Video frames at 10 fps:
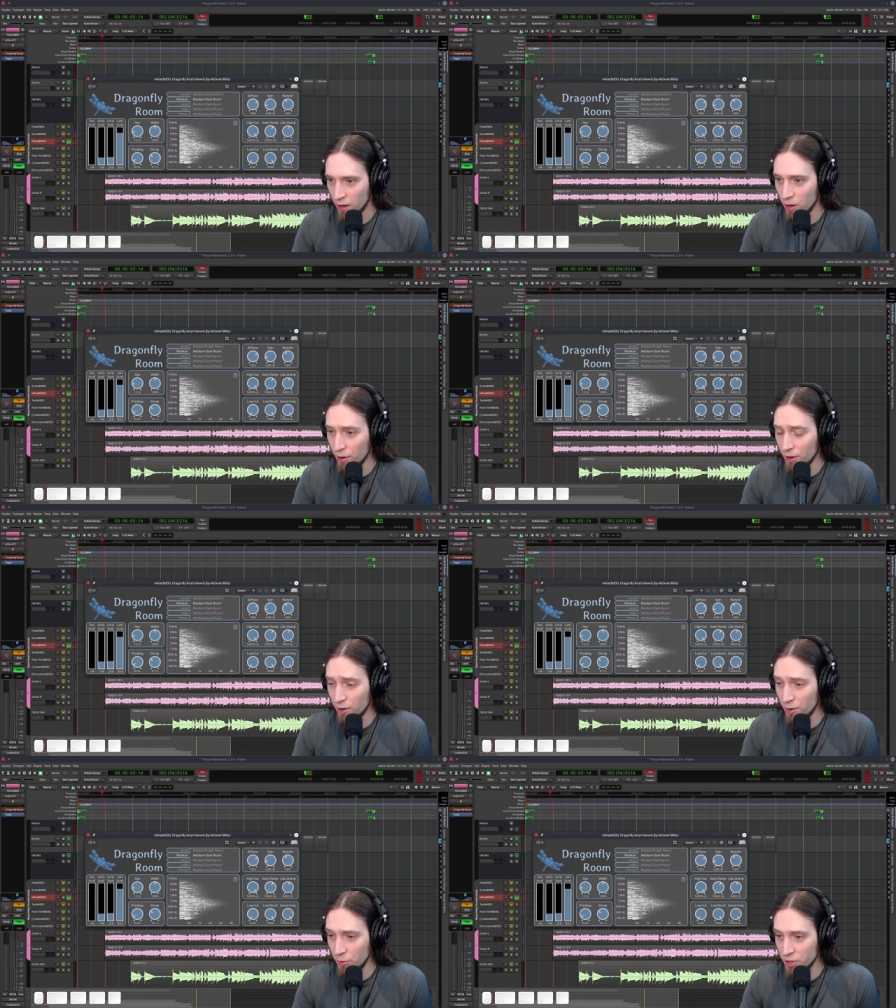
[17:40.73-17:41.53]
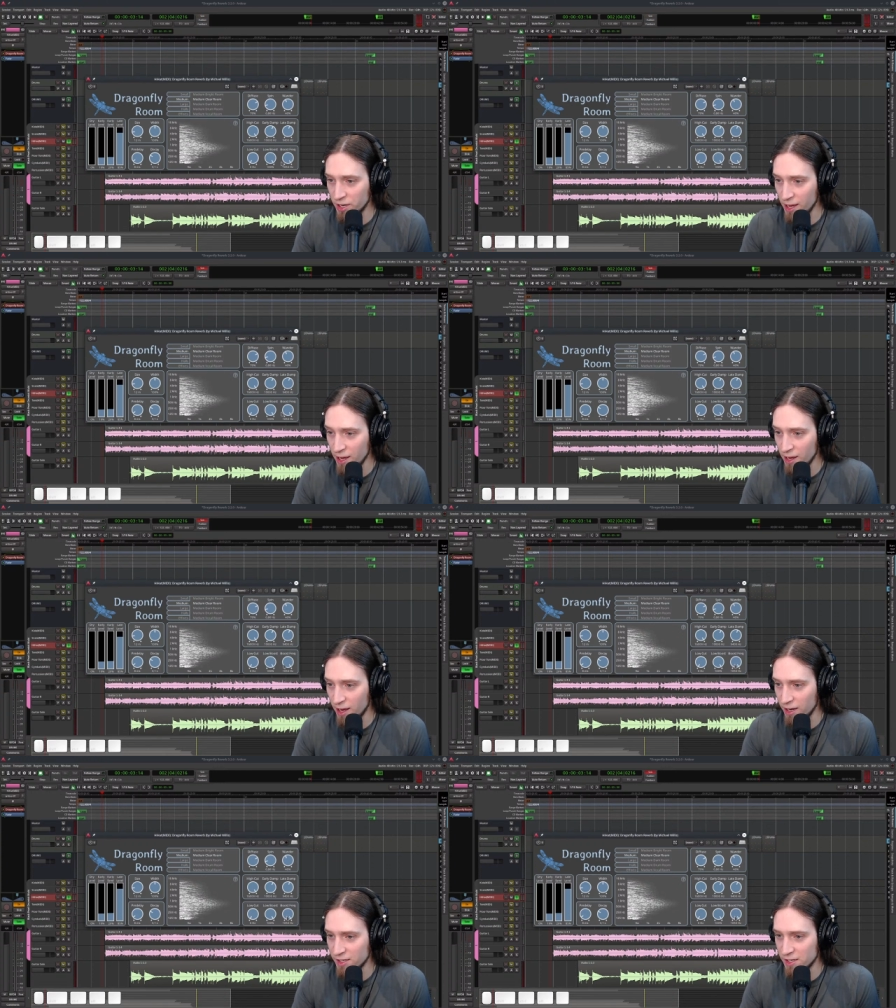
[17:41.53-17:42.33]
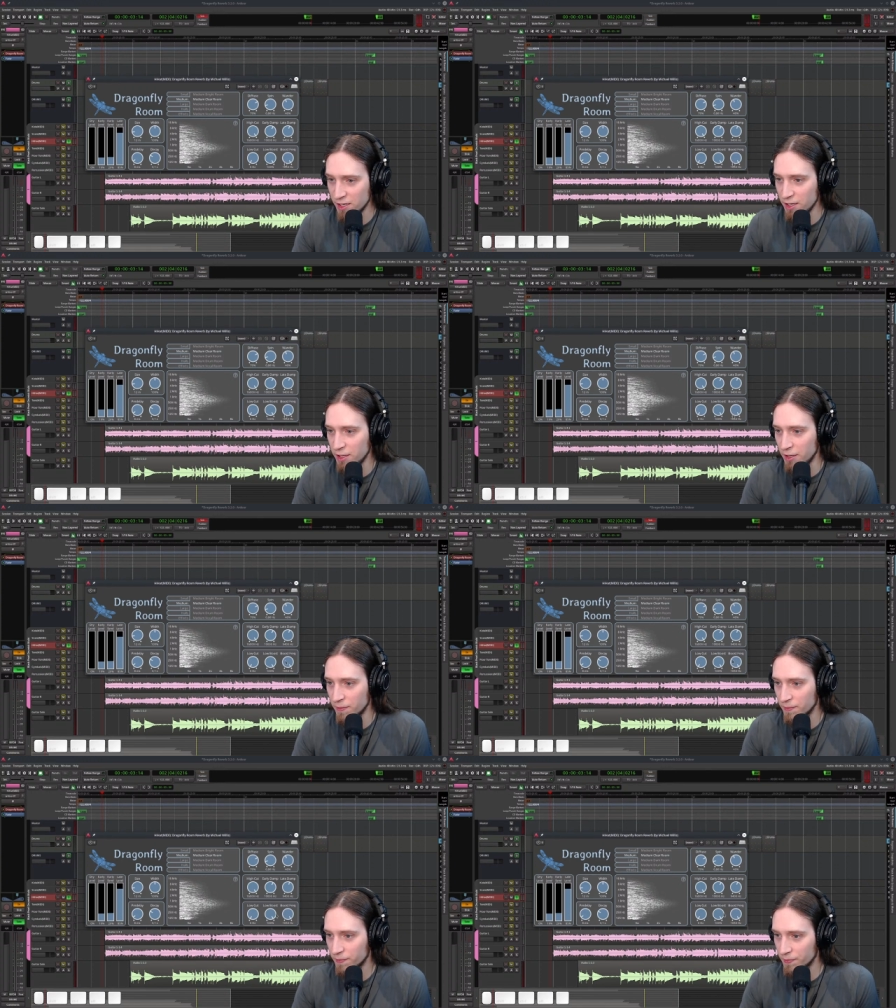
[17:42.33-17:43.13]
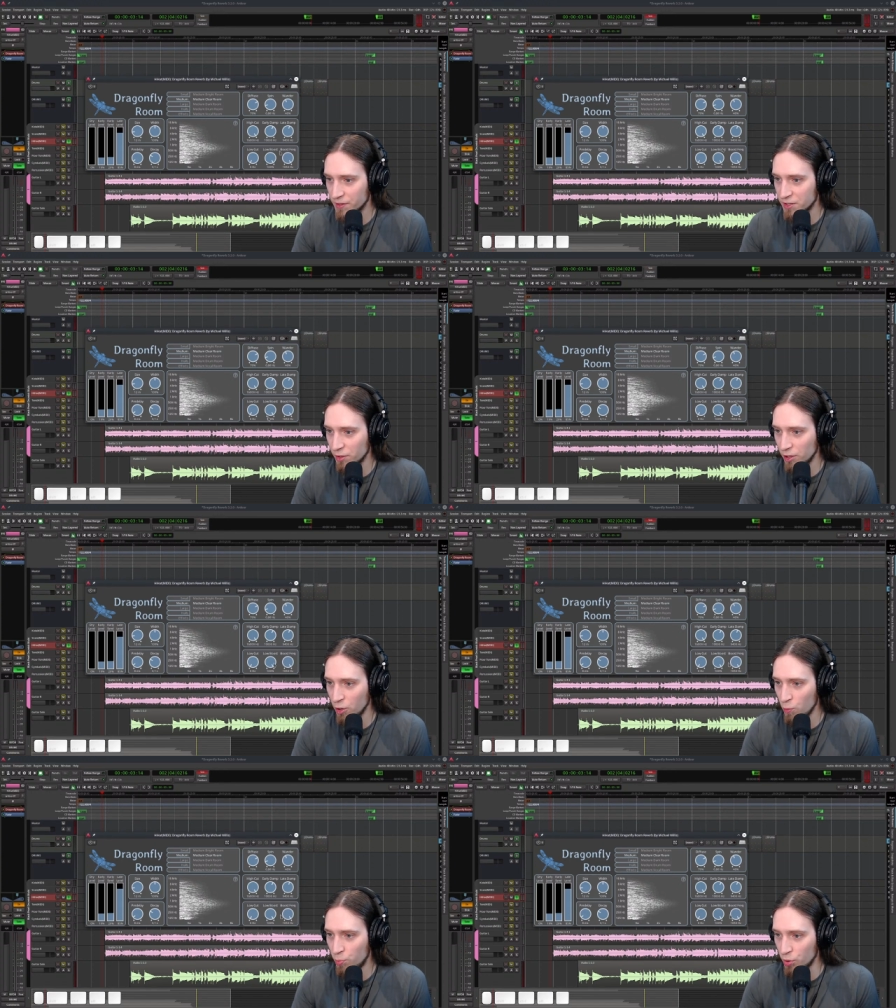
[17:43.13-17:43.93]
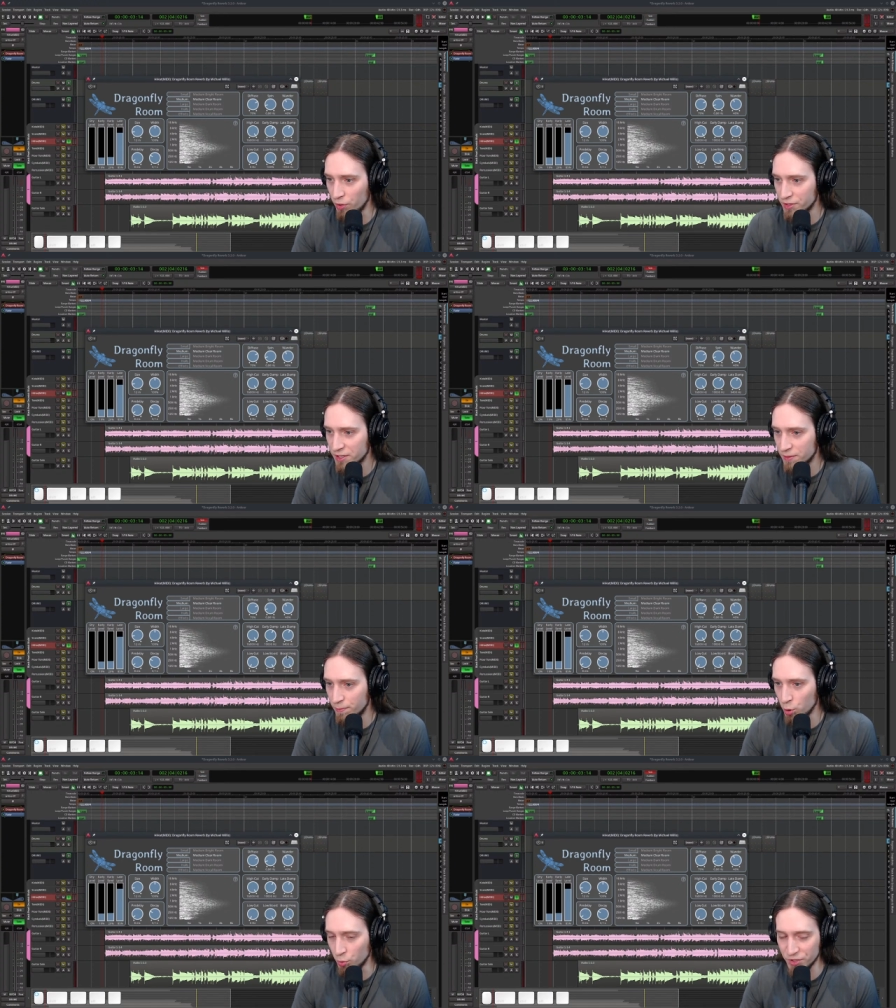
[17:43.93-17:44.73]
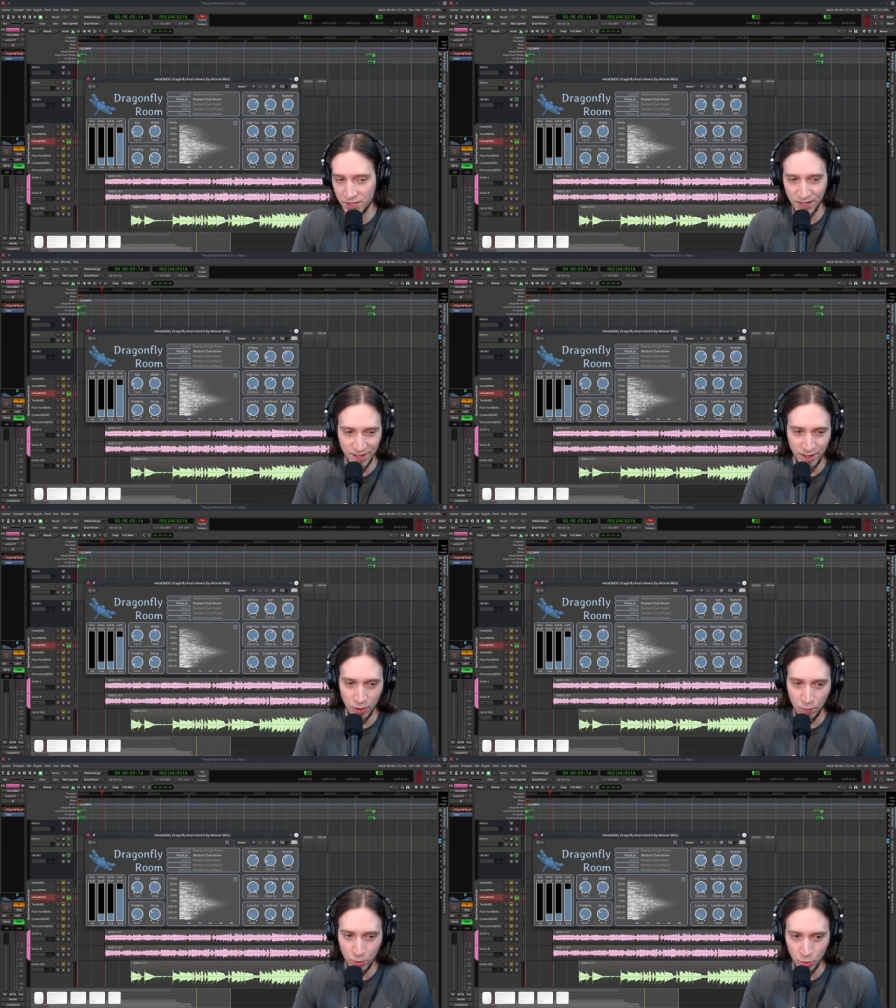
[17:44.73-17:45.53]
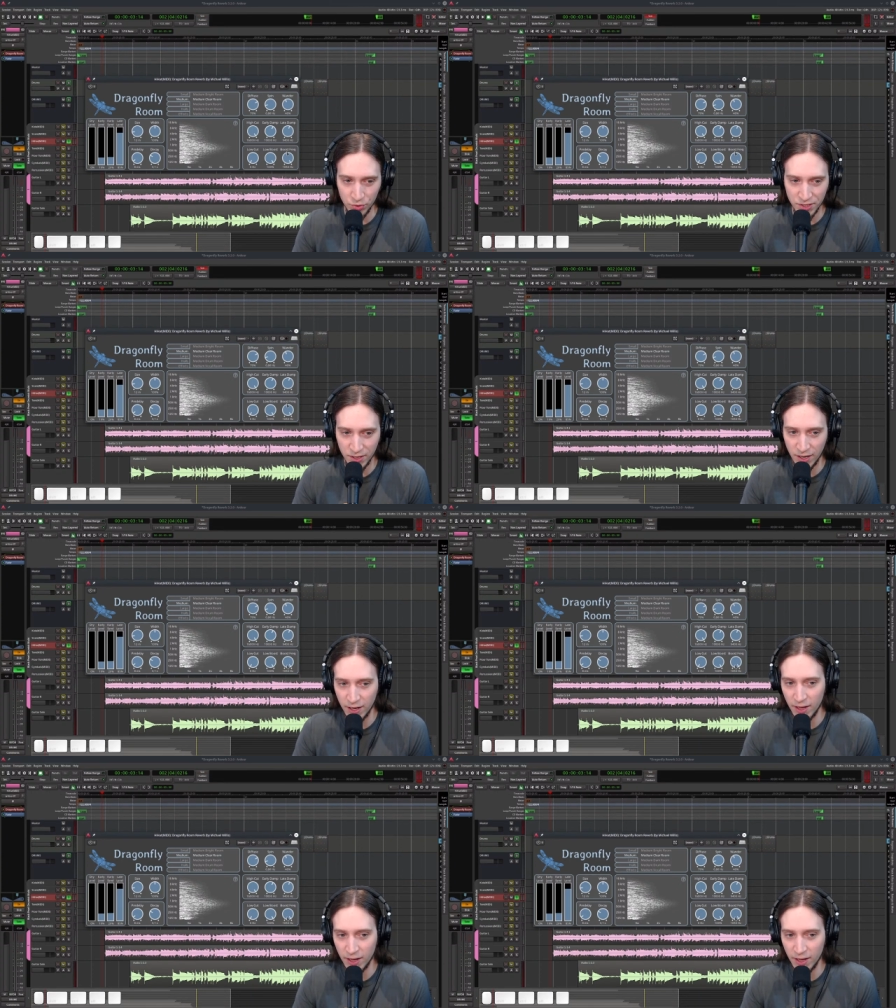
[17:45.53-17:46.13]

Okay, I see. So the low boost, boost, low boost.